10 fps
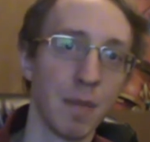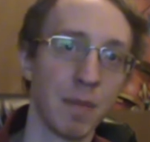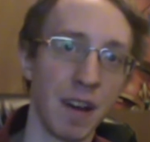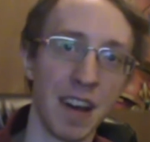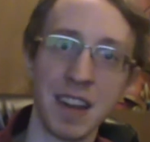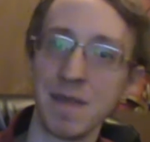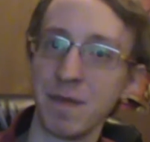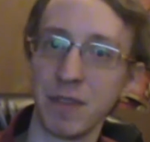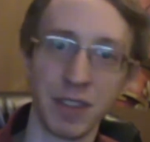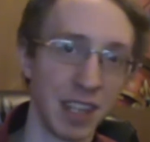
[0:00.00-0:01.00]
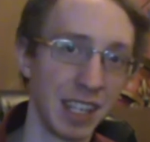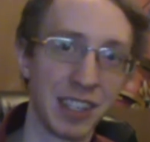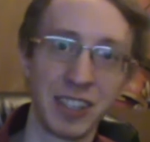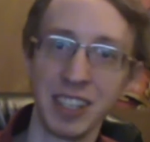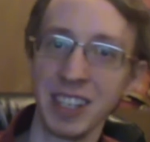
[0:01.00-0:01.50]
but
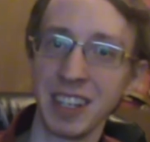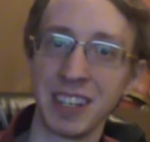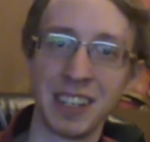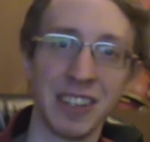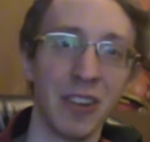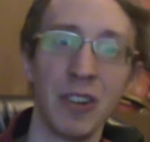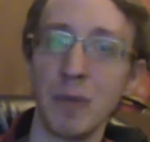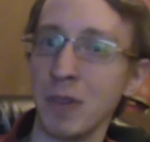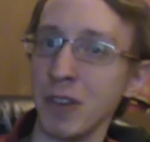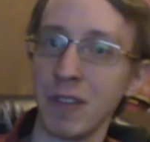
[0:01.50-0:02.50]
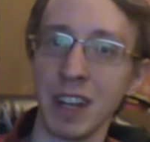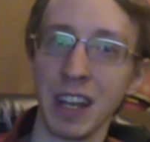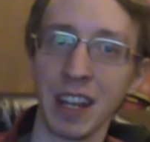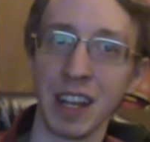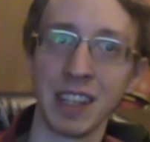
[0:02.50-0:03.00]
it's just a dull
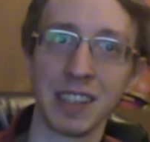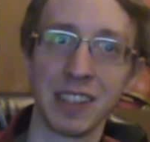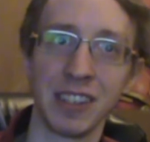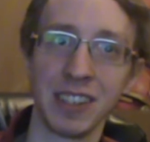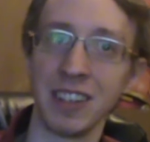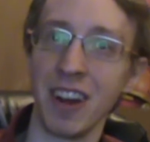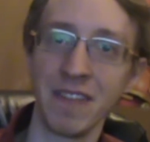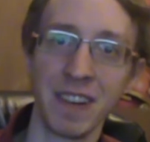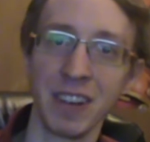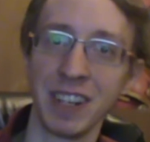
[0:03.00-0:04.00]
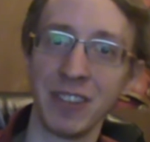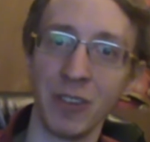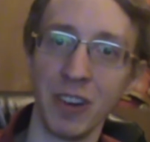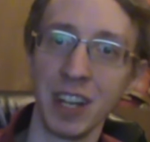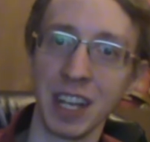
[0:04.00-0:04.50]
movie. It's just not very
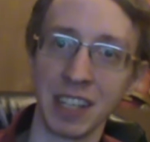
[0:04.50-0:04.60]
good.